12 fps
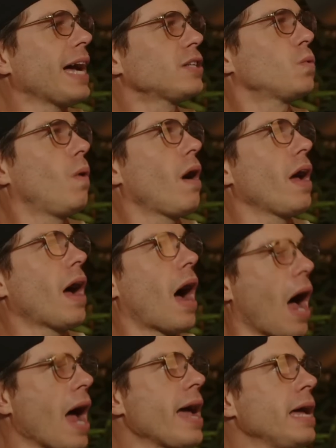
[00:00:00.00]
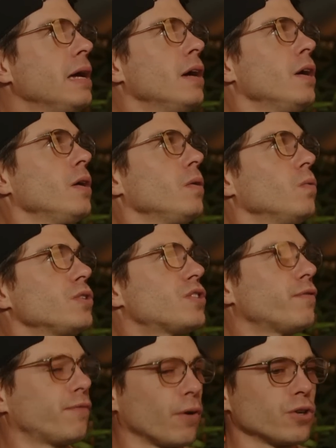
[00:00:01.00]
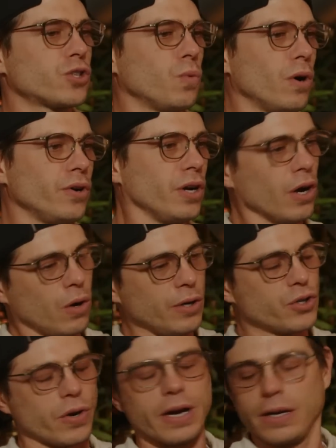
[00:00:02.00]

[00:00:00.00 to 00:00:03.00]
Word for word: So that's why I was the first one to go and